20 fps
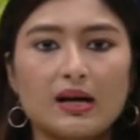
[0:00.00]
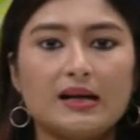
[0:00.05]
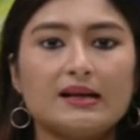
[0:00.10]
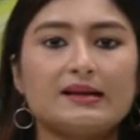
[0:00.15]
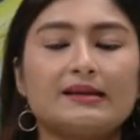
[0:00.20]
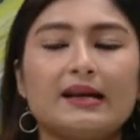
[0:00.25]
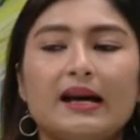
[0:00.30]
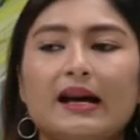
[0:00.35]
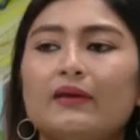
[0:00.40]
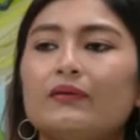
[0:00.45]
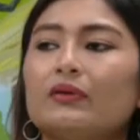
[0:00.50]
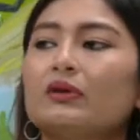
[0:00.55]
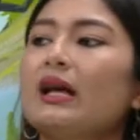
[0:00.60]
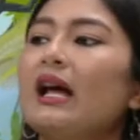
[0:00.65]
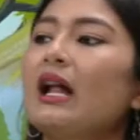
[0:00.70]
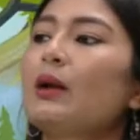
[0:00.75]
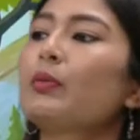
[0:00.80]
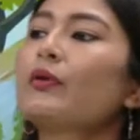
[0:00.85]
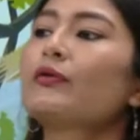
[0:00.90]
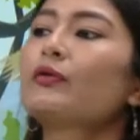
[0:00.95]
guys said, with the
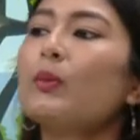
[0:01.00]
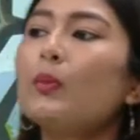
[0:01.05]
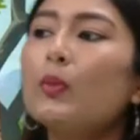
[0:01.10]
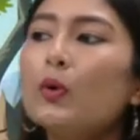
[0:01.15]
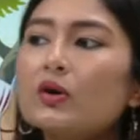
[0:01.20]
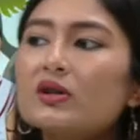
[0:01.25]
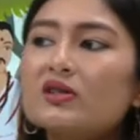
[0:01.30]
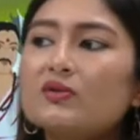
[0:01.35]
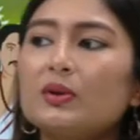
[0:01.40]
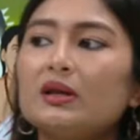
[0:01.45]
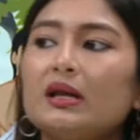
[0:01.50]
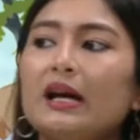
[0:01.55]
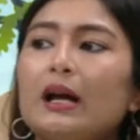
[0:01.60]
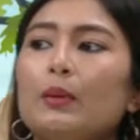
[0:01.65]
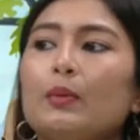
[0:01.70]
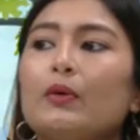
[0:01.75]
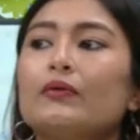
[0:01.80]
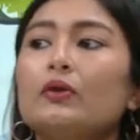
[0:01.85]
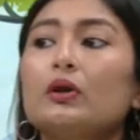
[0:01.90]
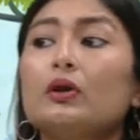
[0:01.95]
help of the books, with the
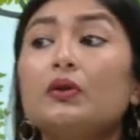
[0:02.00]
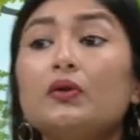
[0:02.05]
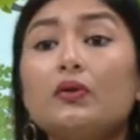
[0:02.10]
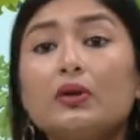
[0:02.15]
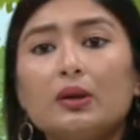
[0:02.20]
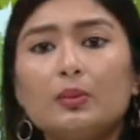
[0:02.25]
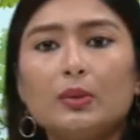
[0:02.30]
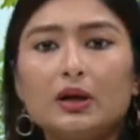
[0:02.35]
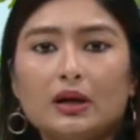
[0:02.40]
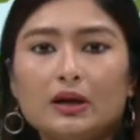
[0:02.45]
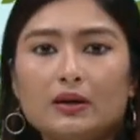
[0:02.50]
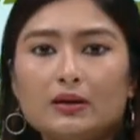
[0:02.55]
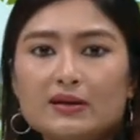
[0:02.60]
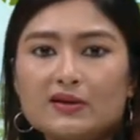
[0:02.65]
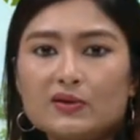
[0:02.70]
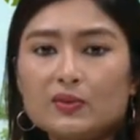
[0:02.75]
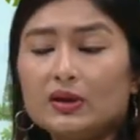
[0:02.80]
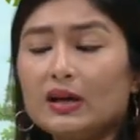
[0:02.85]
help of the literary materials,